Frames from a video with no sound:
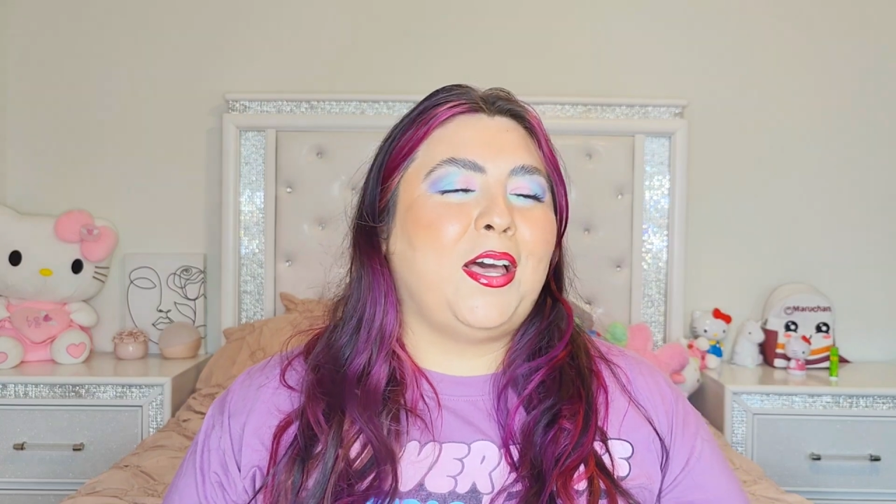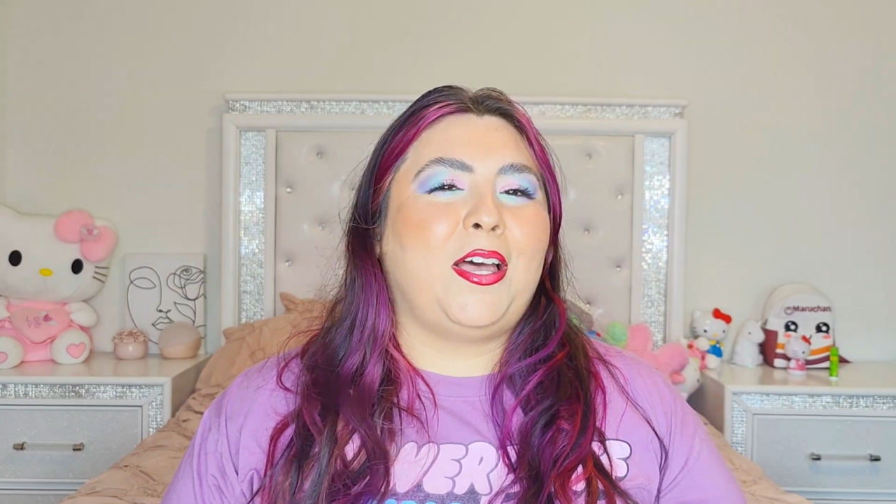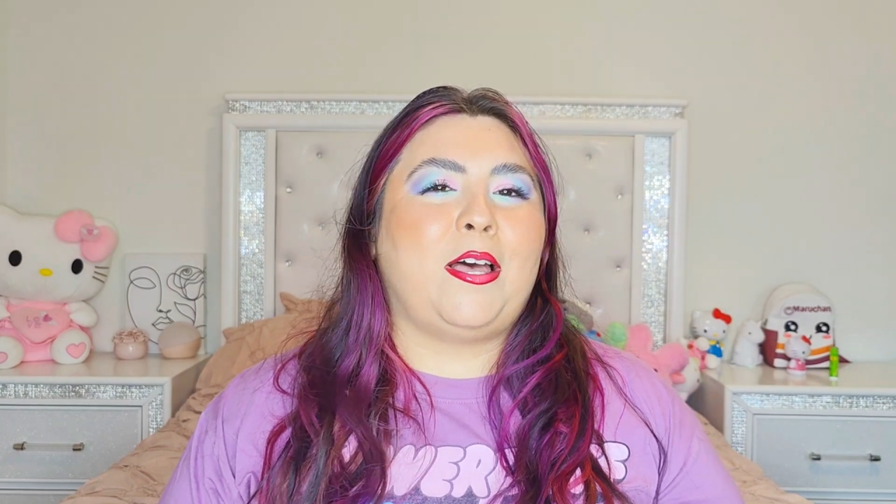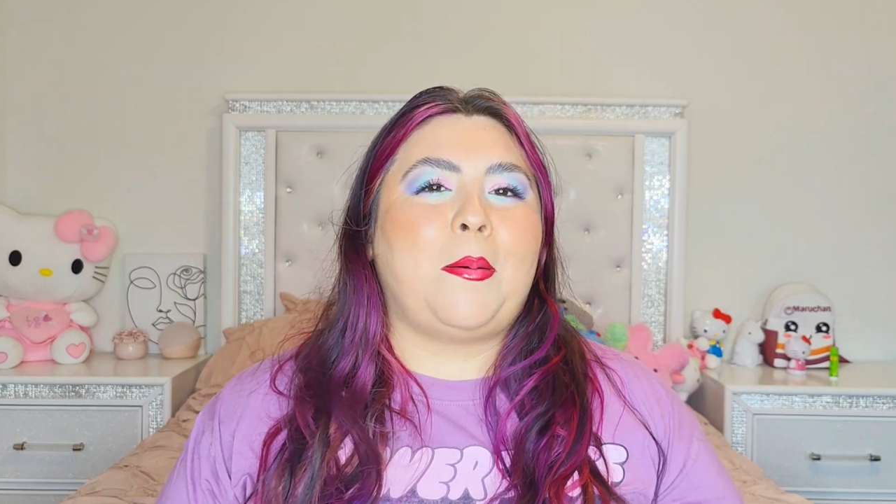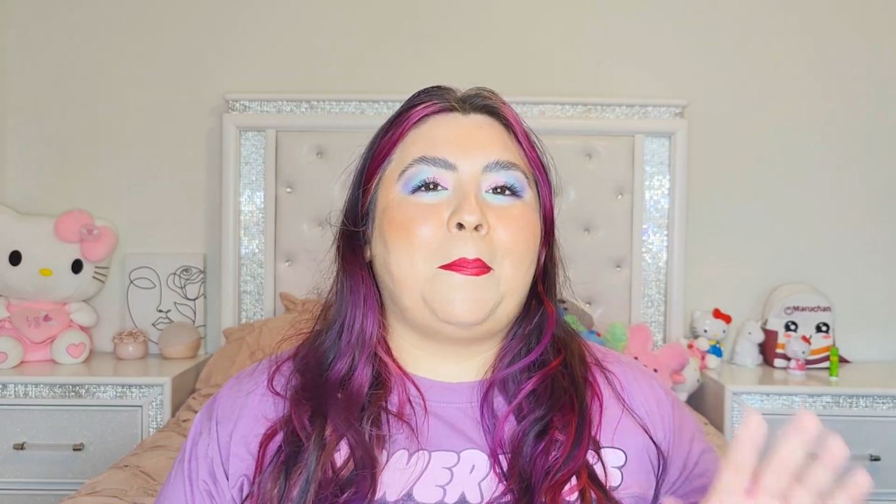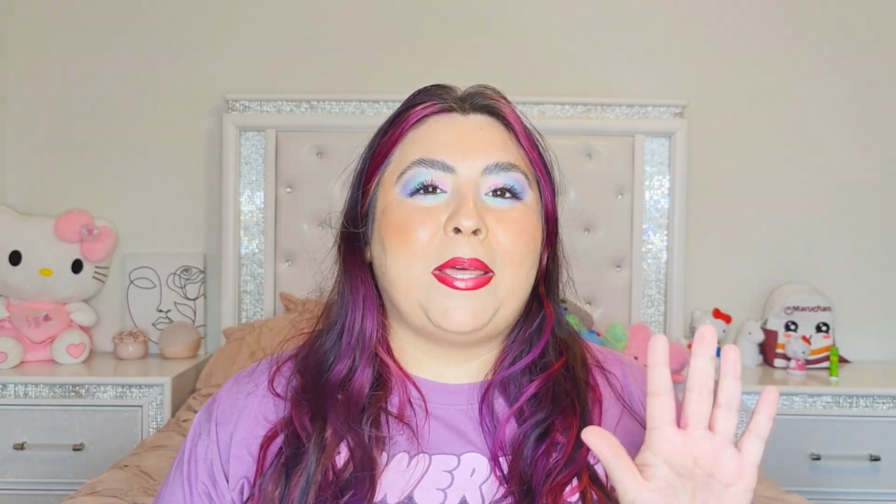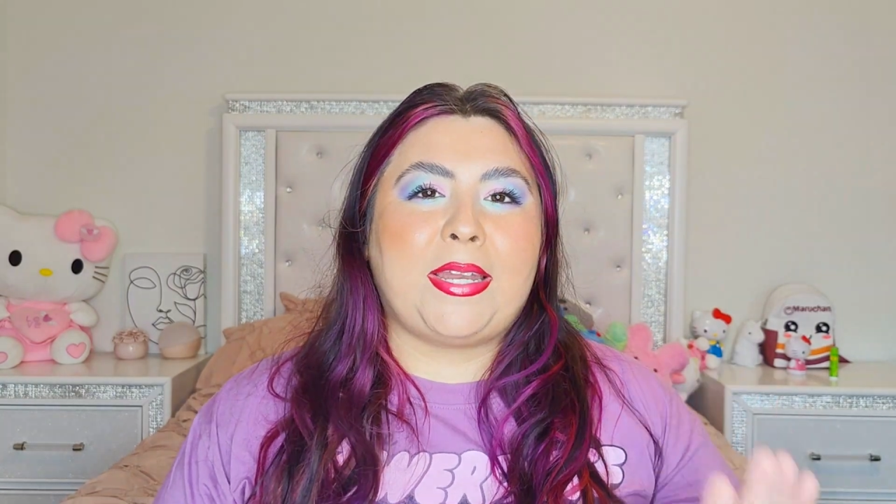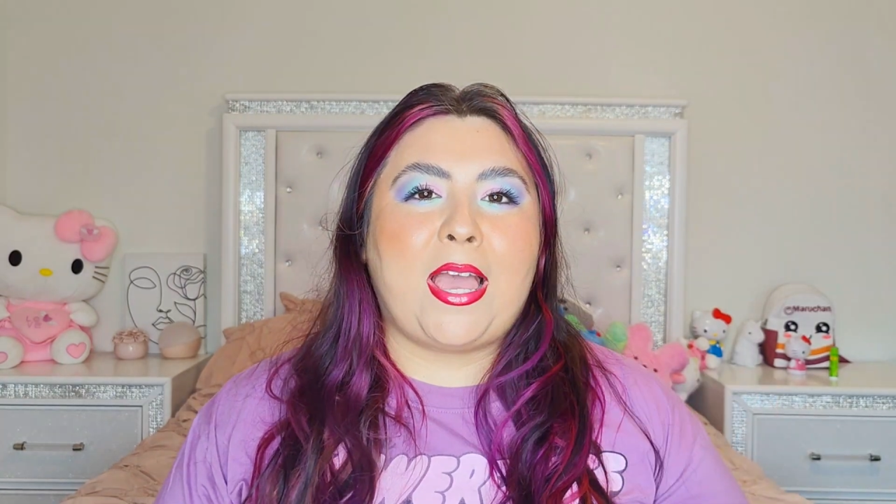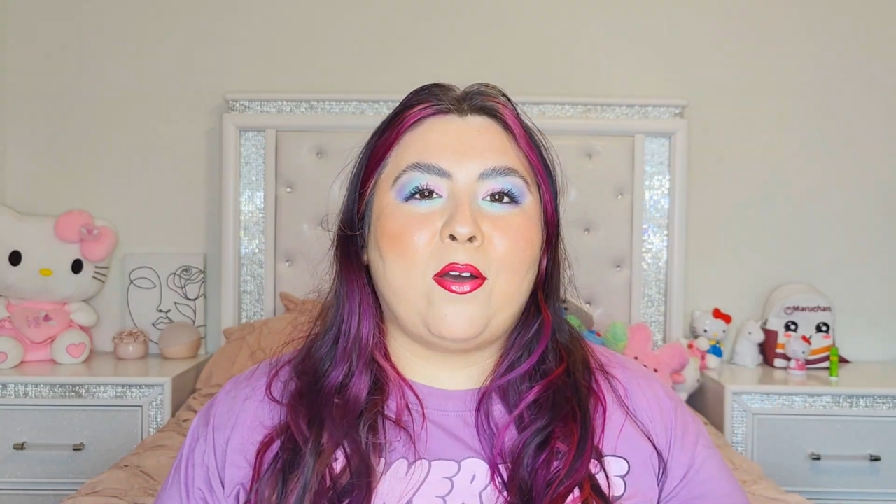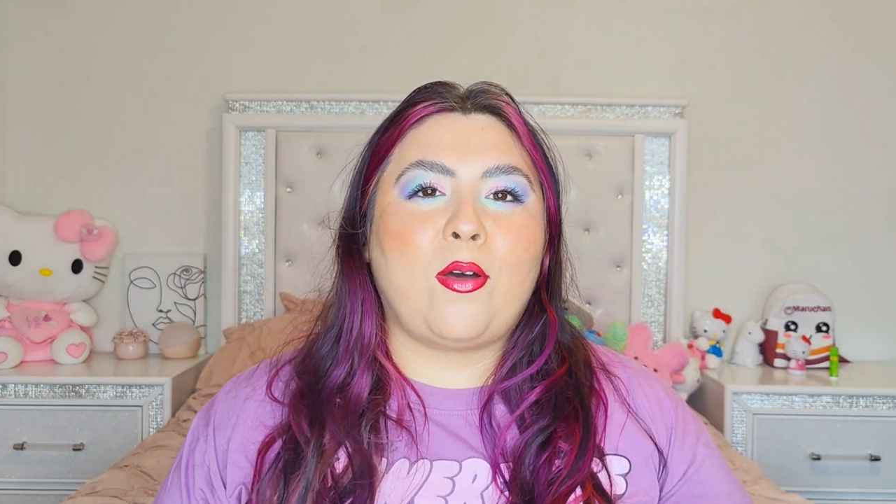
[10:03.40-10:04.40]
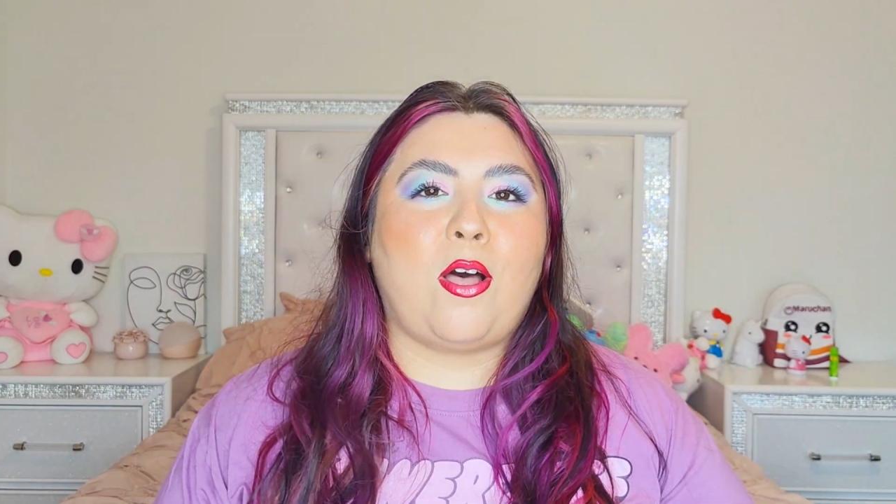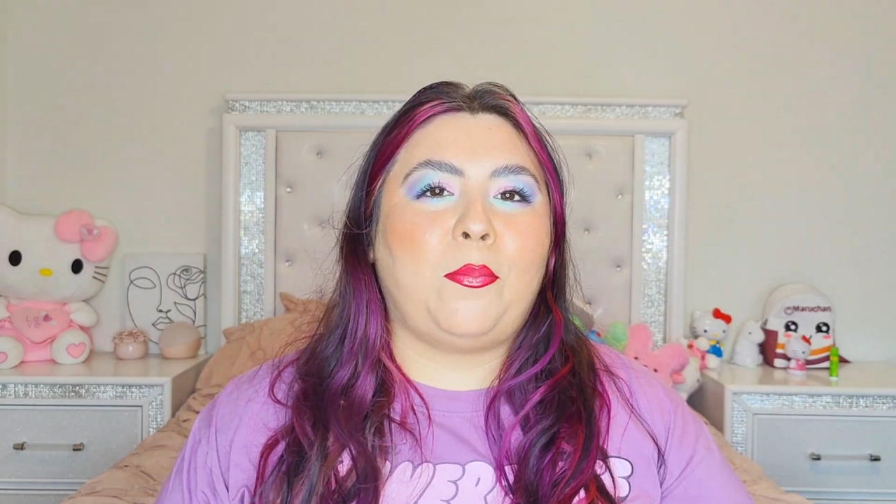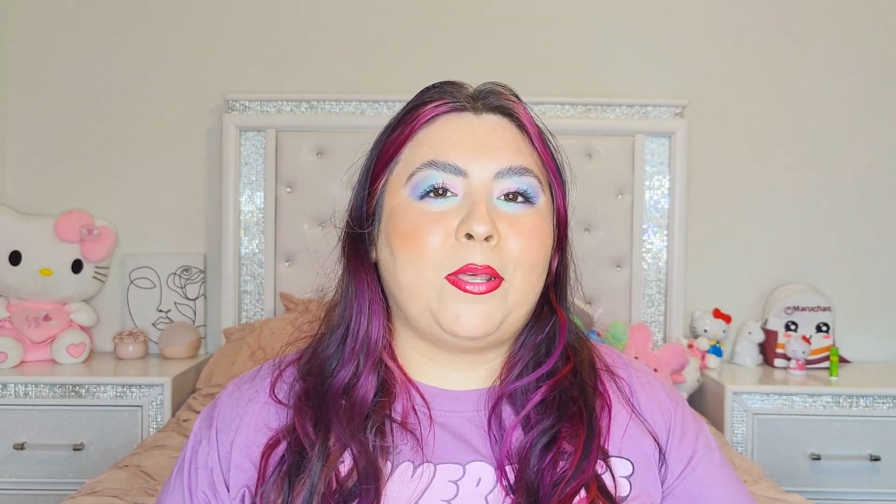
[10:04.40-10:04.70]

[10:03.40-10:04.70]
But now I'll